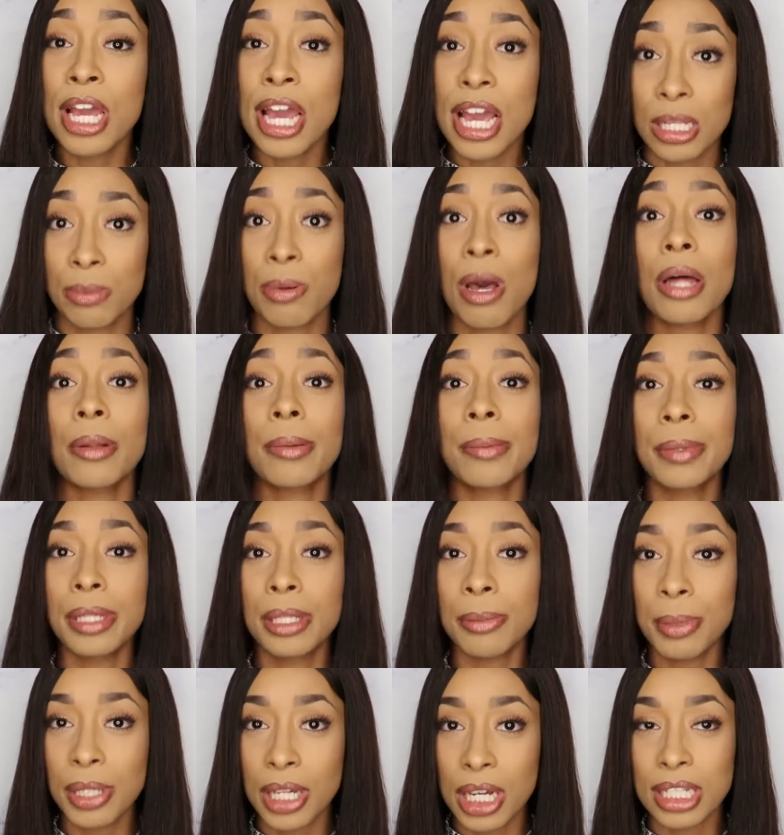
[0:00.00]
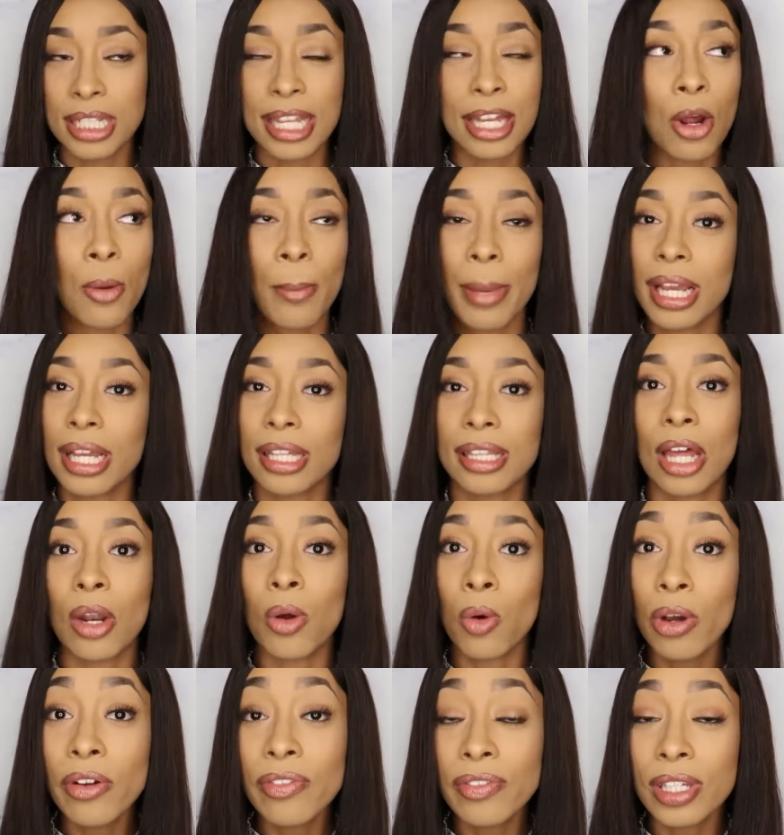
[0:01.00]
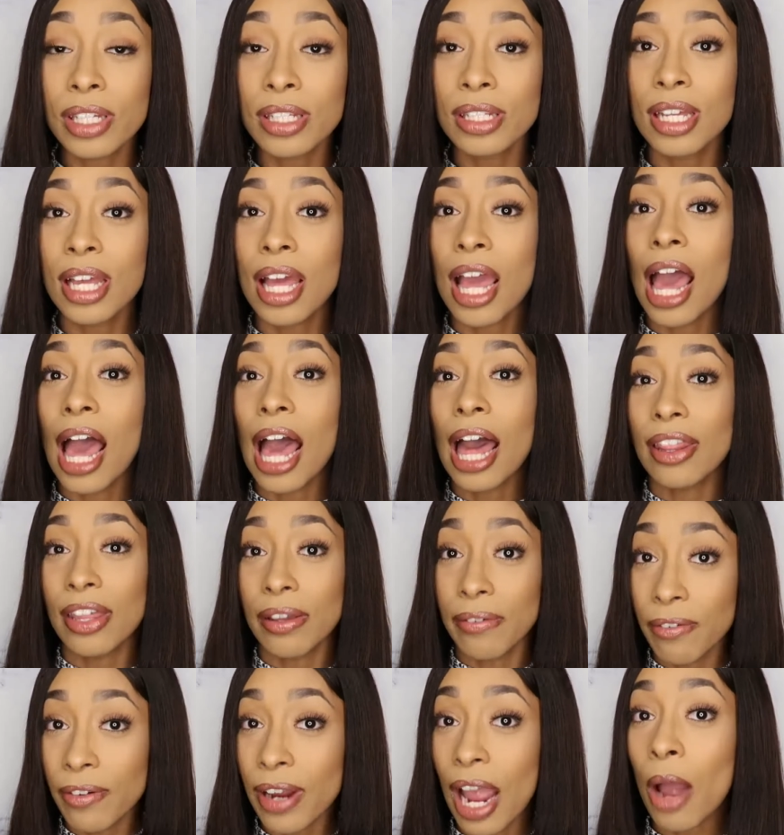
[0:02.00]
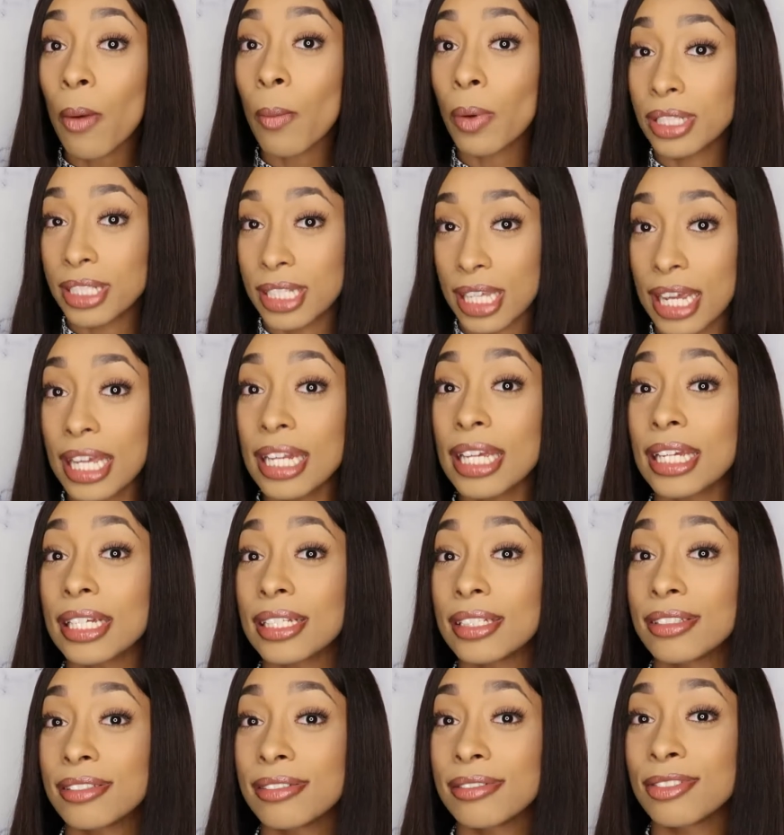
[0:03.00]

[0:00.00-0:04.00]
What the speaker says: it's probably because they don't make it that often and they forgot what's in it.